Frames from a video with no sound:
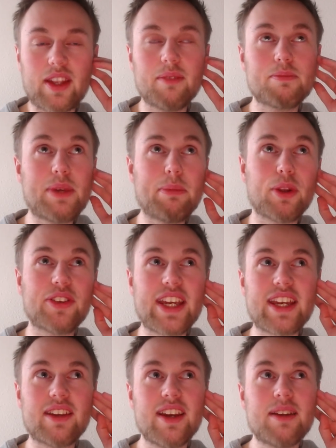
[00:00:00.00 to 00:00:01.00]
People
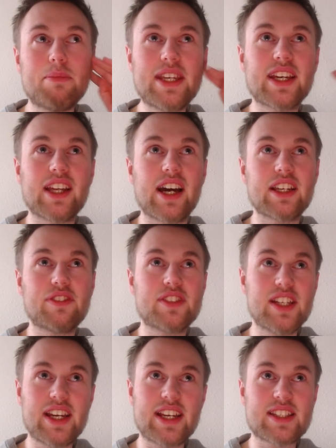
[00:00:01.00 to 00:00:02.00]
think being an
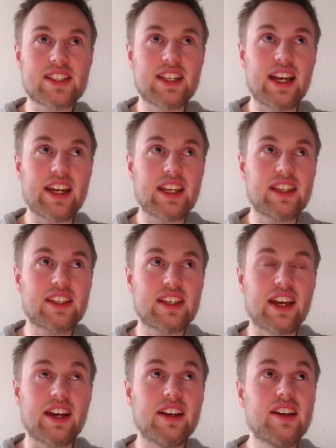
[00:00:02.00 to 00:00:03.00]
INFJ is like,
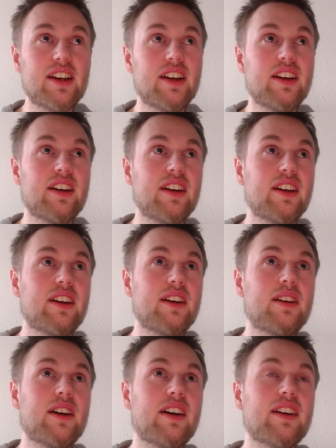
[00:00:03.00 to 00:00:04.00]
uh,
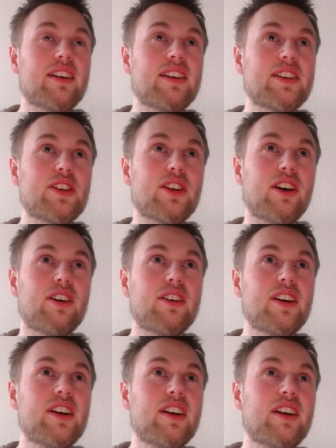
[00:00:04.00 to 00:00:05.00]
you know,
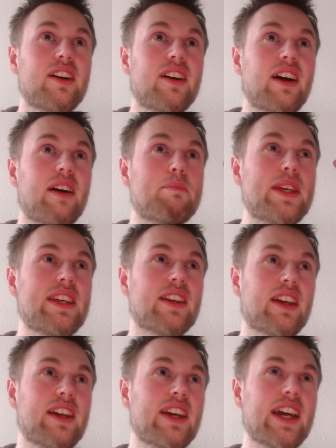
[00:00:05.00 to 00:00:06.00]
uh,
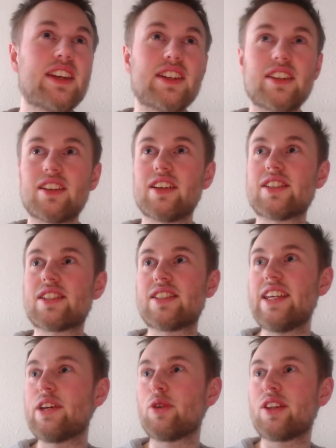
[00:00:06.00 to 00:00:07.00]
being hidden, a
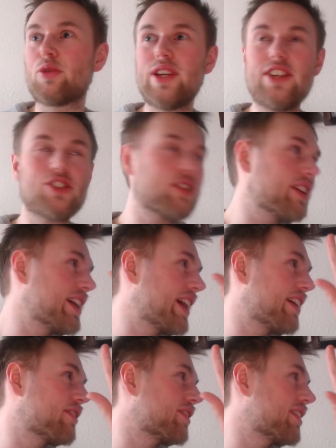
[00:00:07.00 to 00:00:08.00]
secret creature, eh,
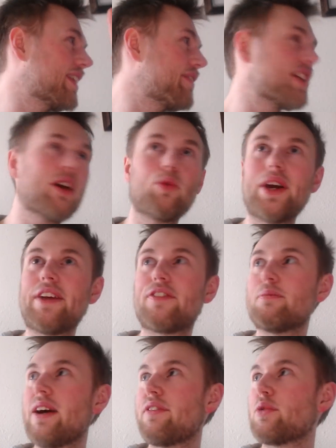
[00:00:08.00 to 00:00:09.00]
living away
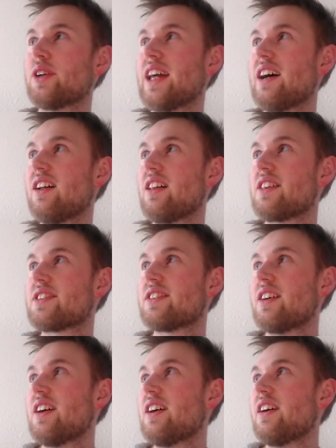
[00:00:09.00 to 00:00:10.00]
from everyone else,
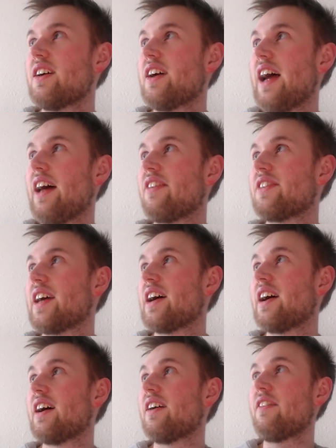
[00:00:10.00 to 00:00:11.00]
and
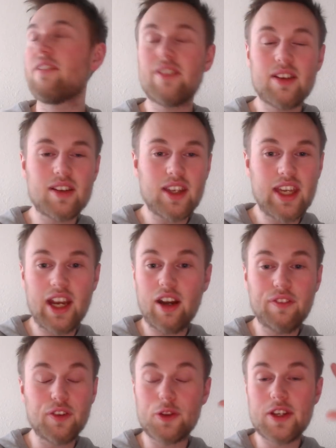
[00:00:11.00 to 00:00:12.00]
uh,
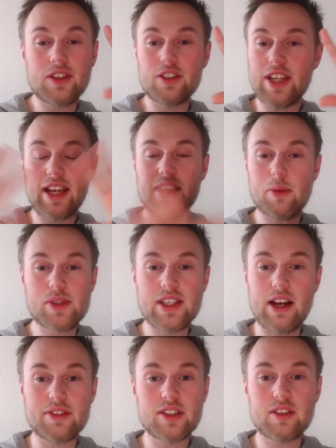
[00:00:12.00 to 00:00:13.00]
careful to interject
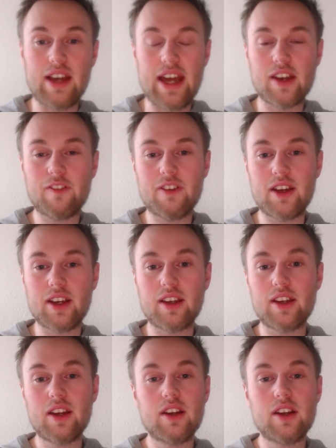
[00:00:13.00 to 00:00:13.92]
themselves into anything,